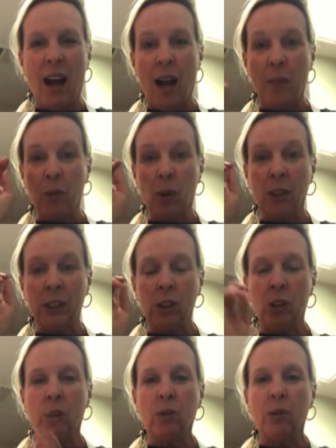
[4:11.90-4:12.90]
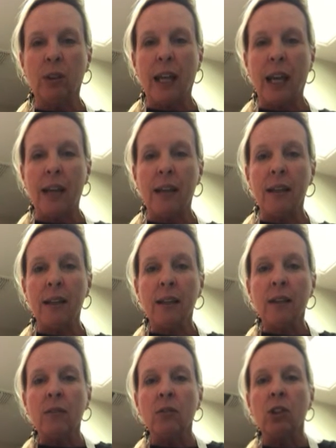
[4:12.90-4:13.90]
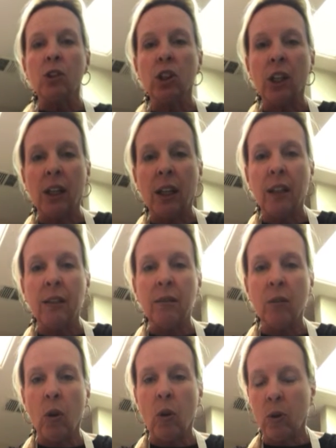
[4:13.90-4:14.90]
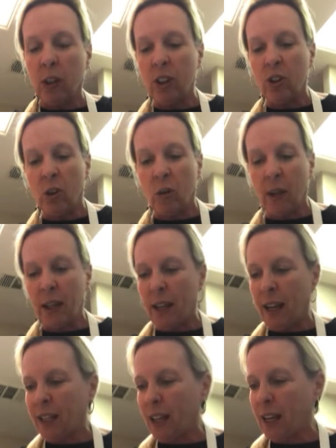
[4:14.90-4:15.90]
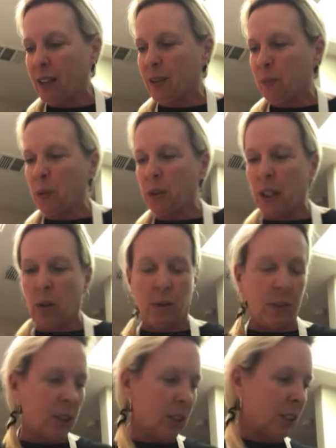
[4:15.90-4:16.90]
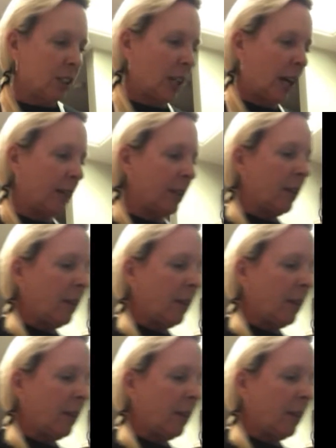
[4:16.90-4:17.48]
I'm going to lay the chicken. Oh, you know what? I'll put that over to the side.